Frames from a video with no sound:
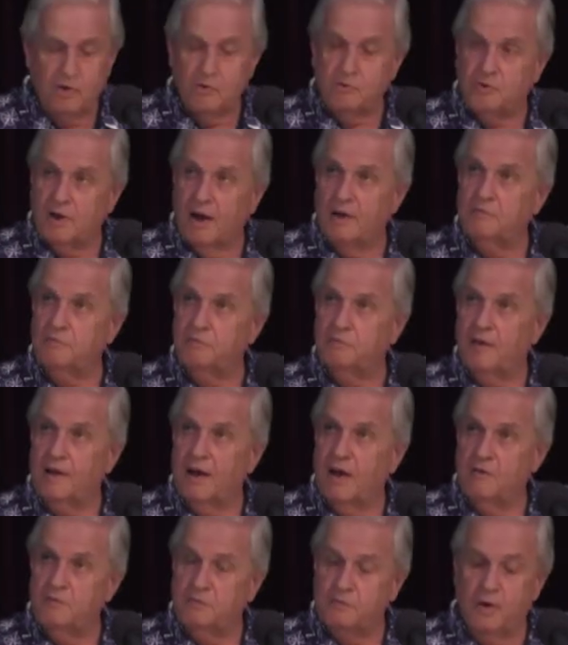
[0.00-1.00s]
don't
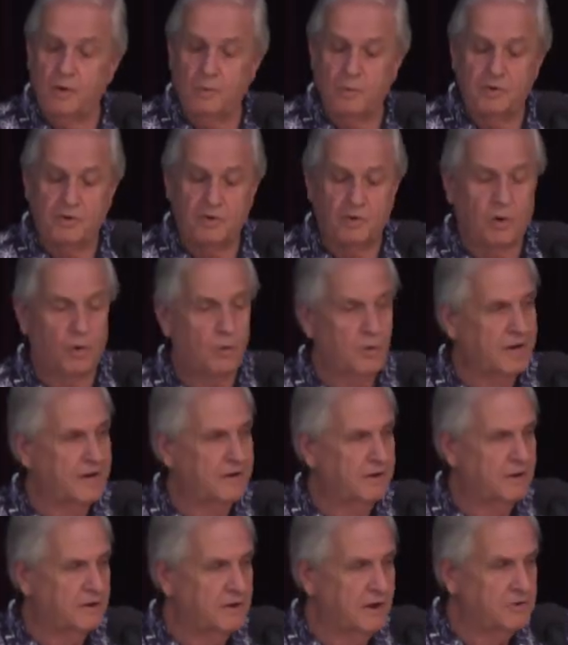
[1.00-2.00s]
follow through with the calling
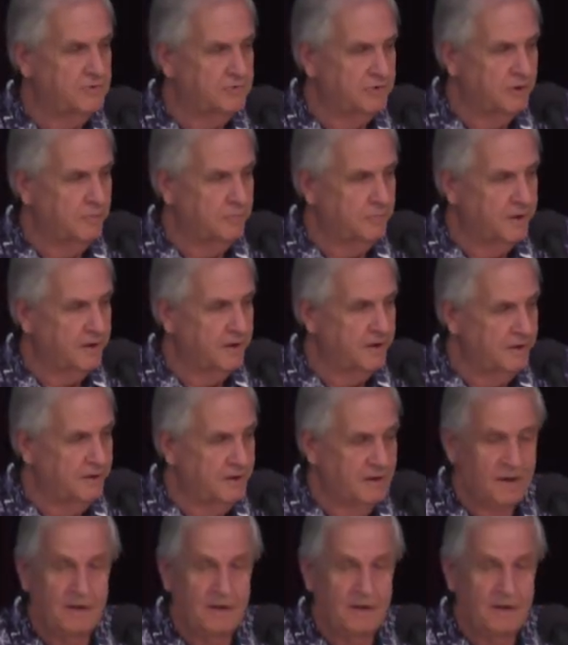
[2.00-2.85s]
that they should be,